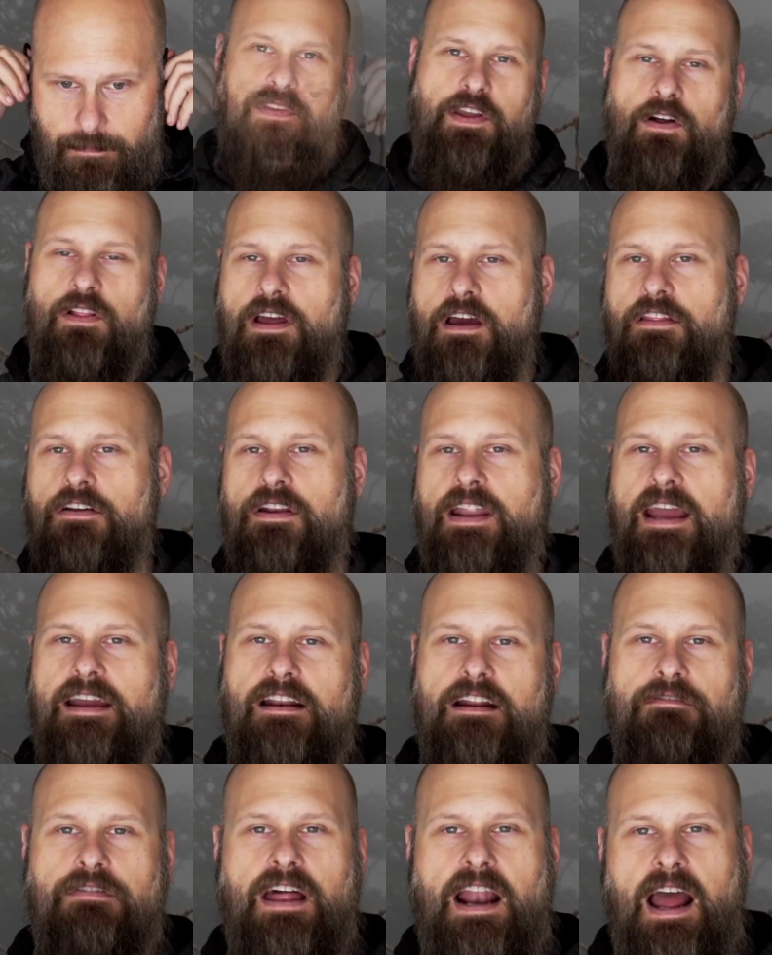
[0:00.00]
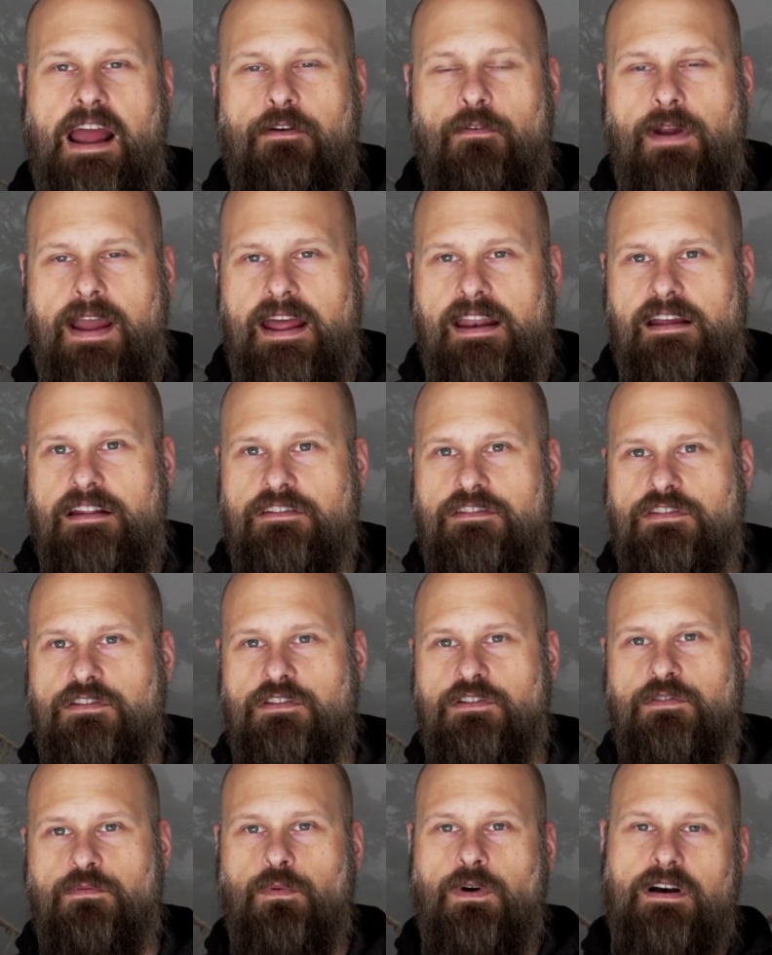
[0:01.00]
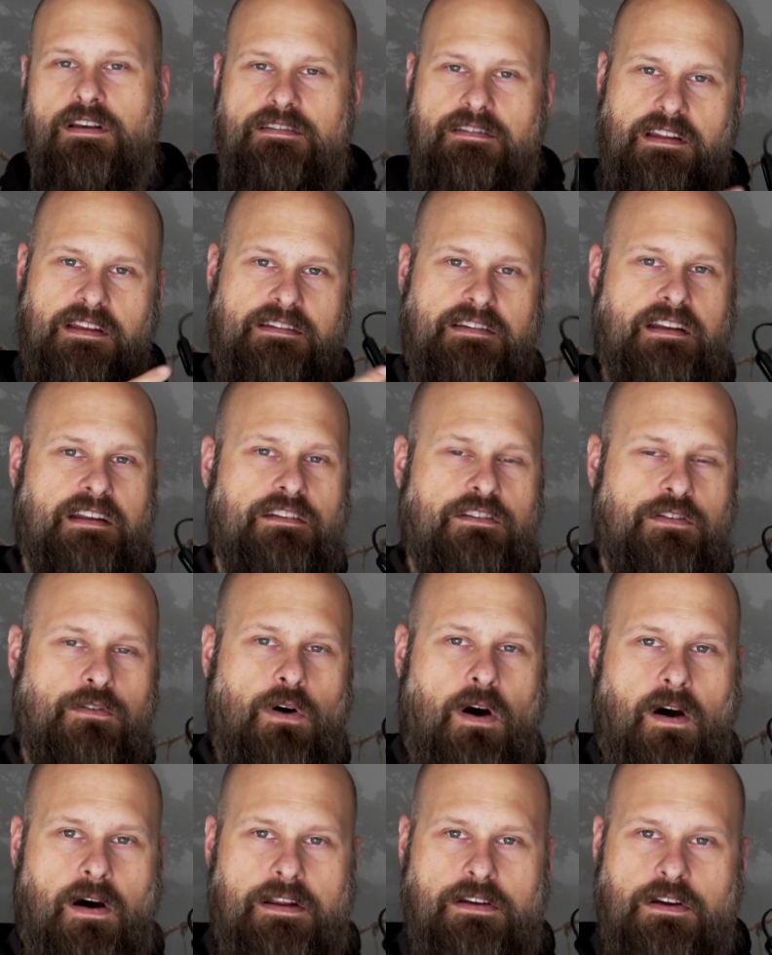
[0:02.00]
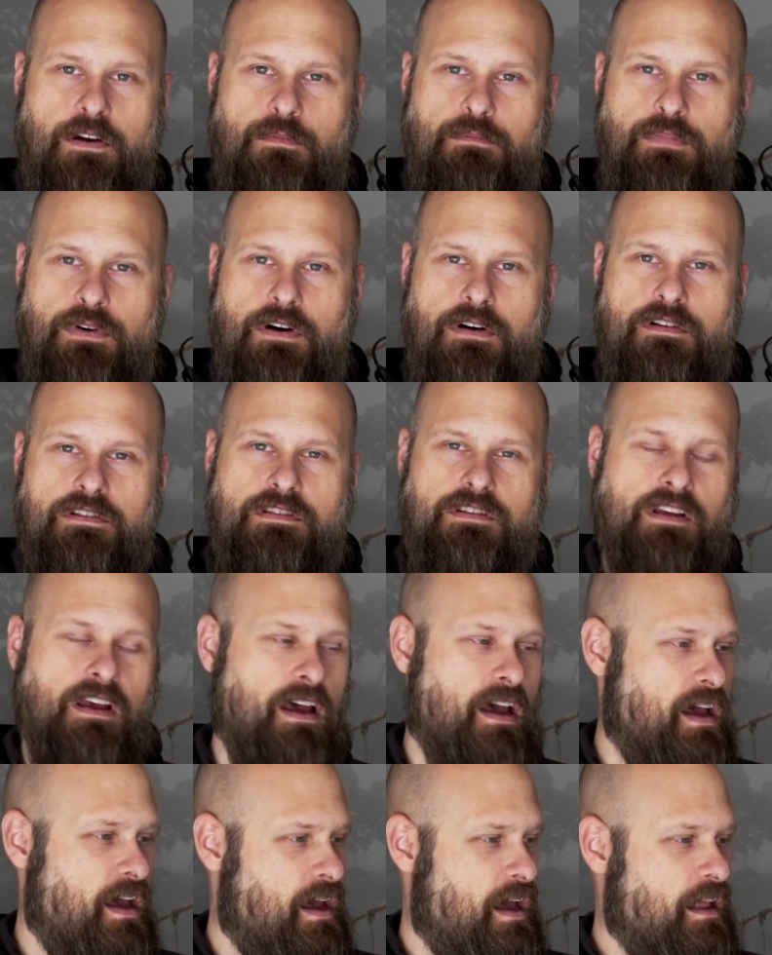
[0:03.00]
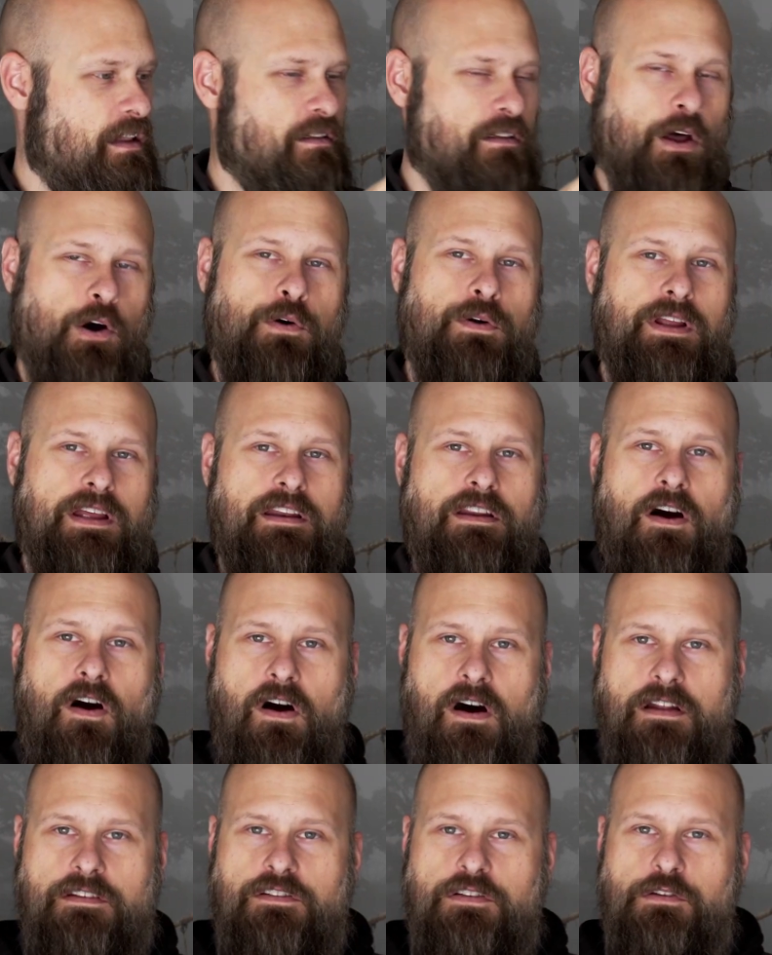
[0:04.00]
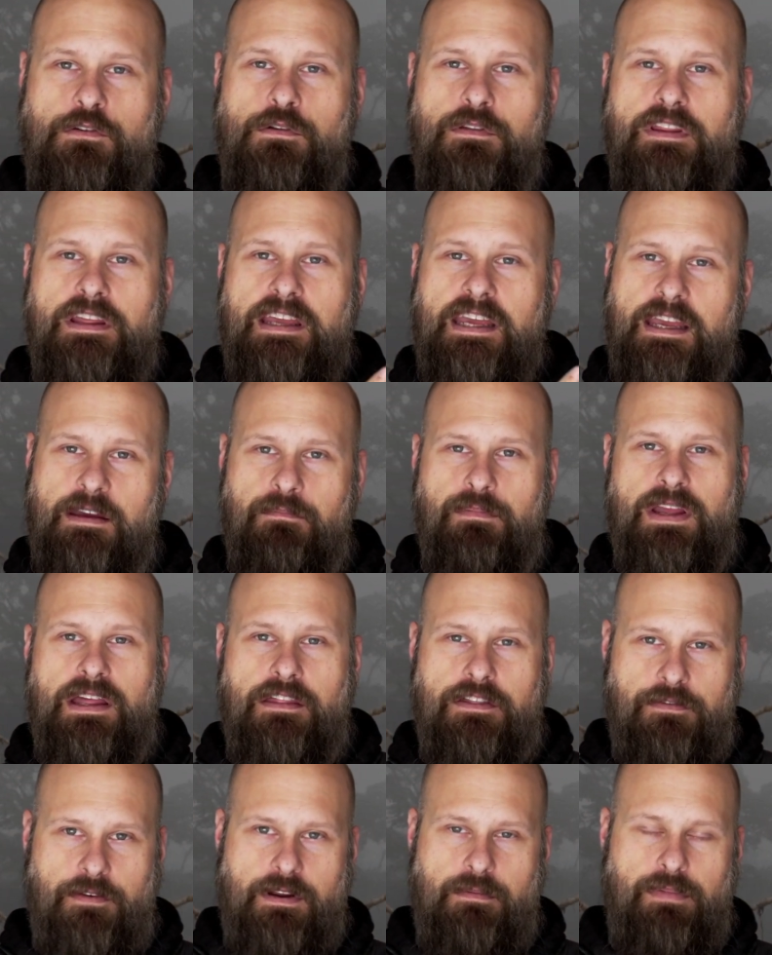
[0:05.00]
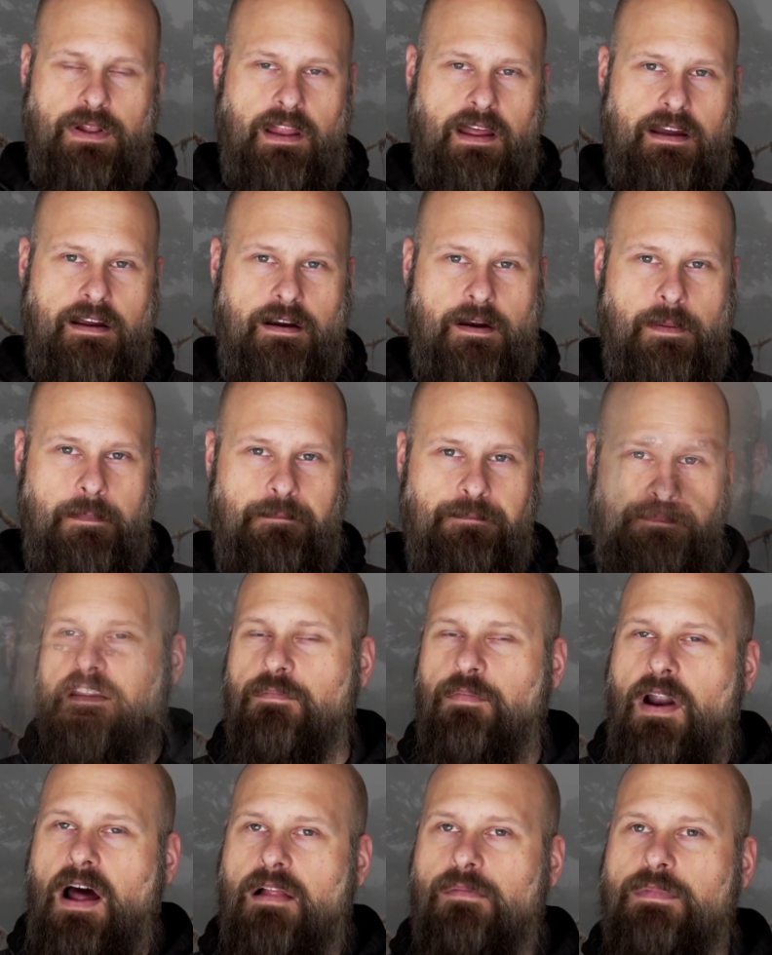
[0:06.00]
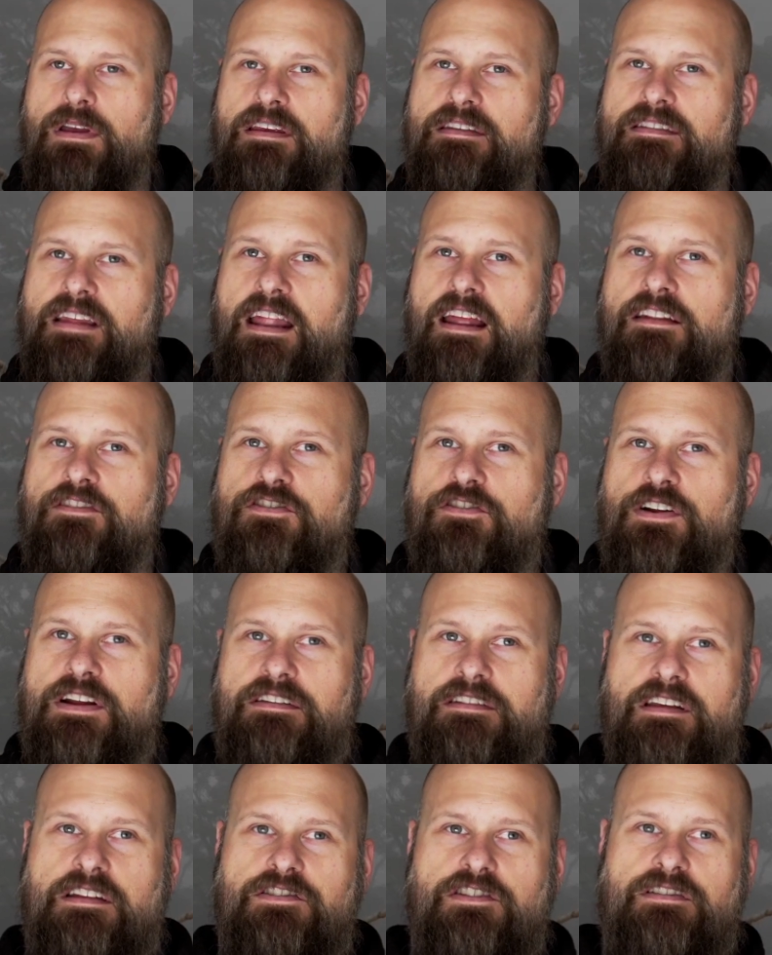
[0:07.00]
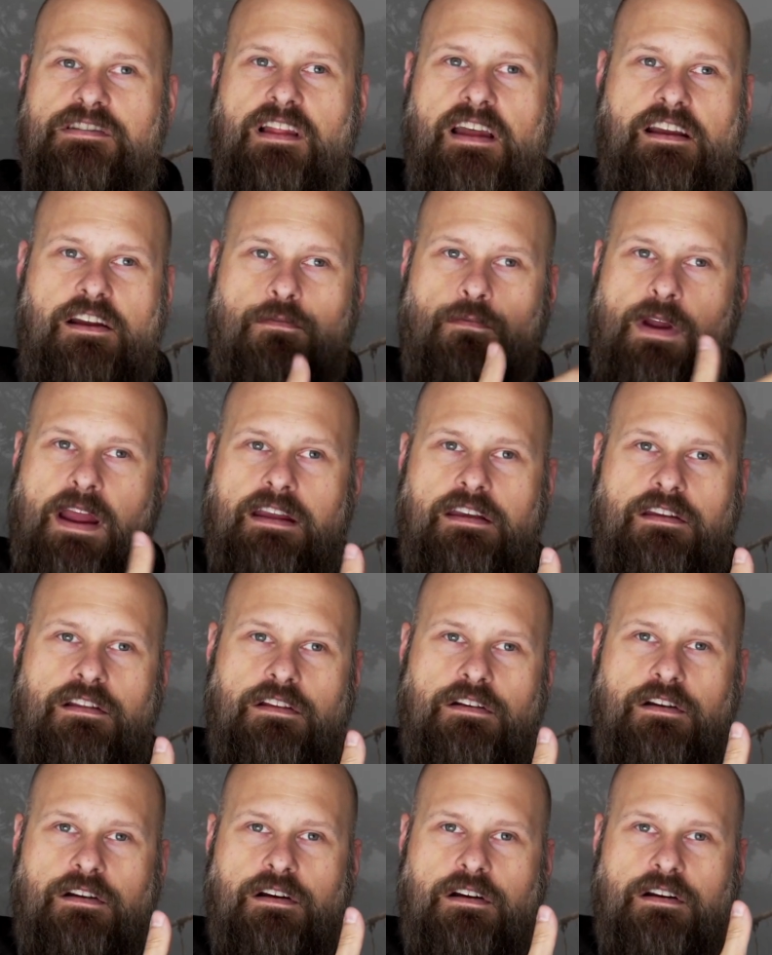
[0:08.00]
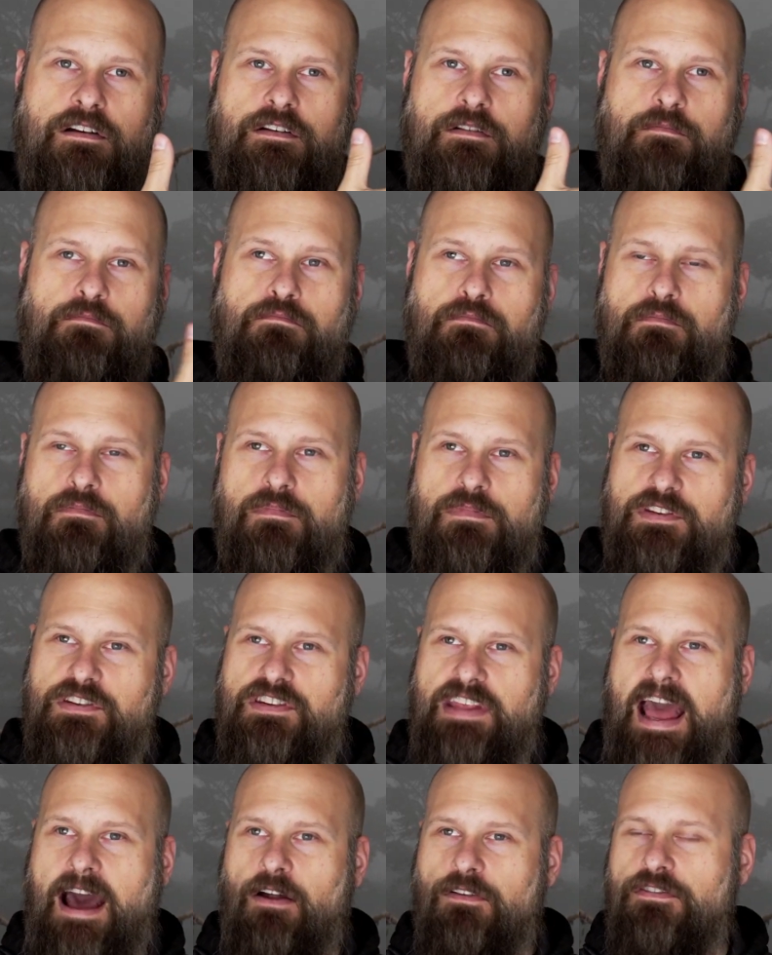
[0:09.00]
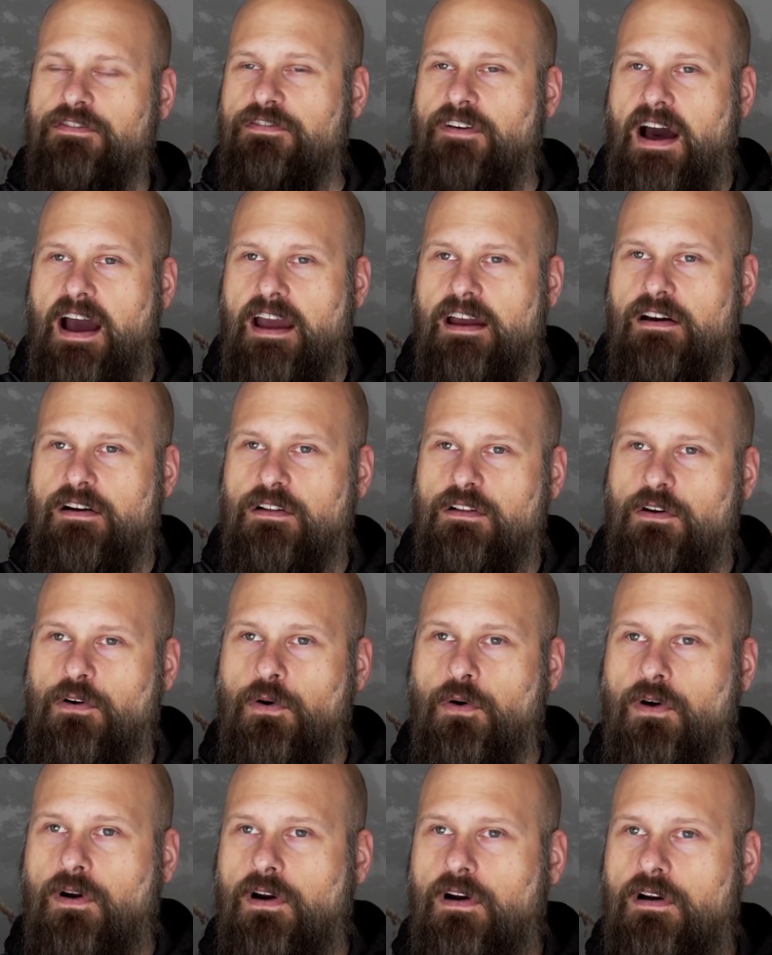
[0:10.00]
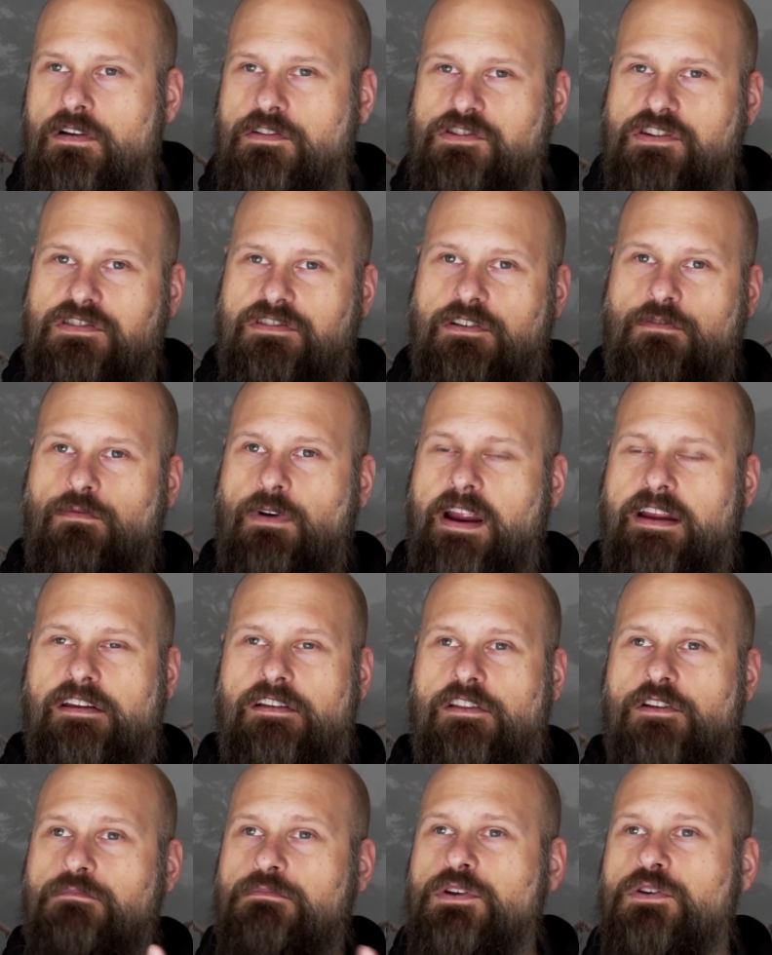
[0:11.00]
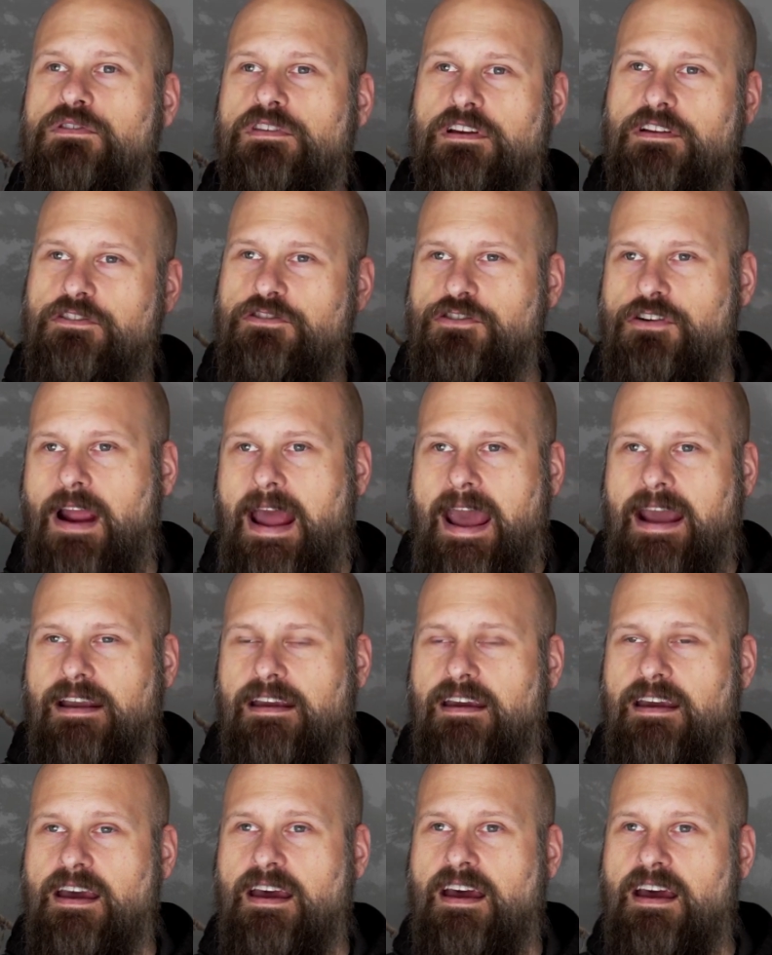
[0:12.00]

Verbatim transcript: The only other negative that I ran into was listening to audiobooks loaded onto the MP3 player. The problem is that it treats it just like a regular sound file or just a regular music track.